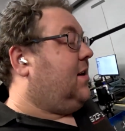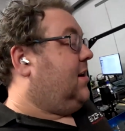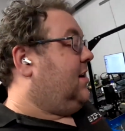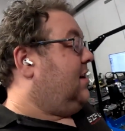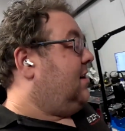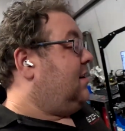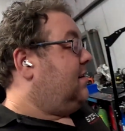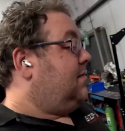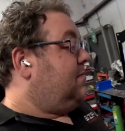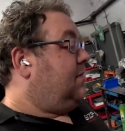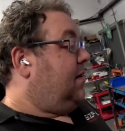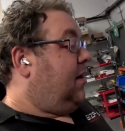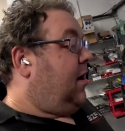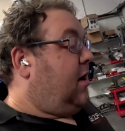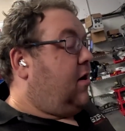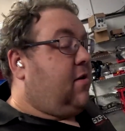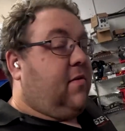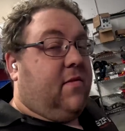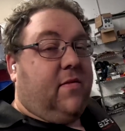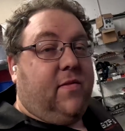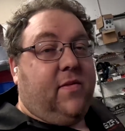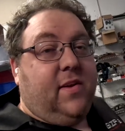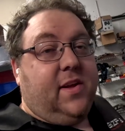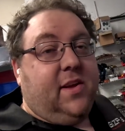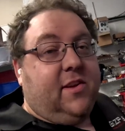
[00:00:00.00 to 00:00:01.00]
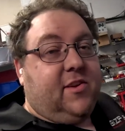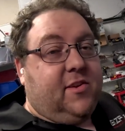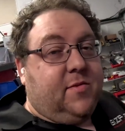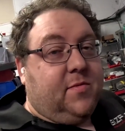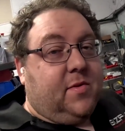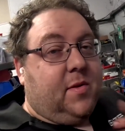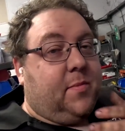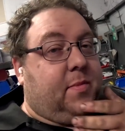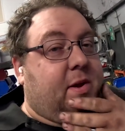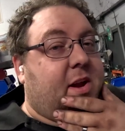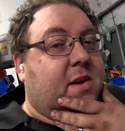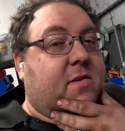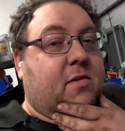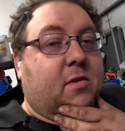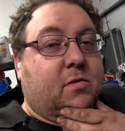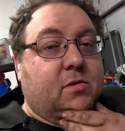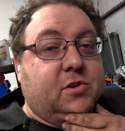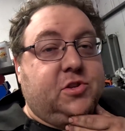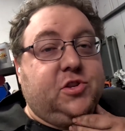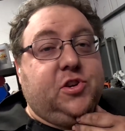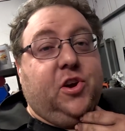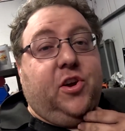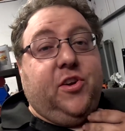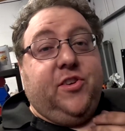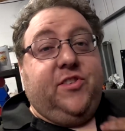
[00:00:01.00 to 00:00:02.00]
Hopefully some of the B-roll
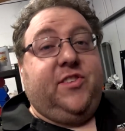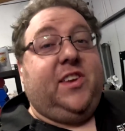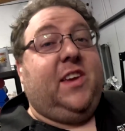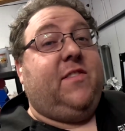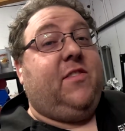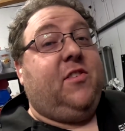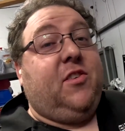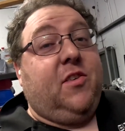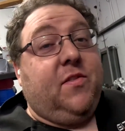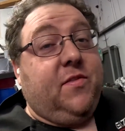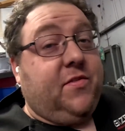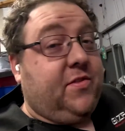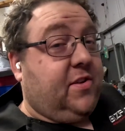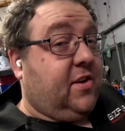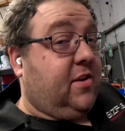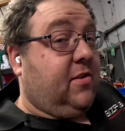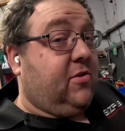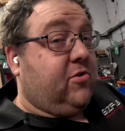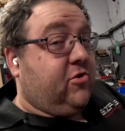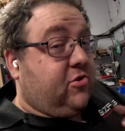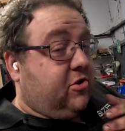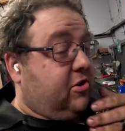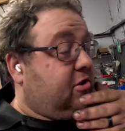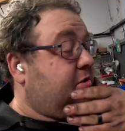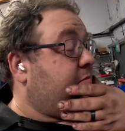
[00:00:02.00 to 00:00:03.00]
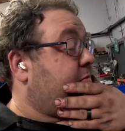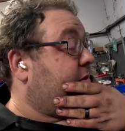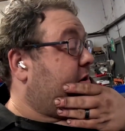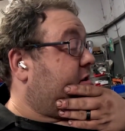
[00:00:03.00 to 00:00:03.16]
shots haven't confused you,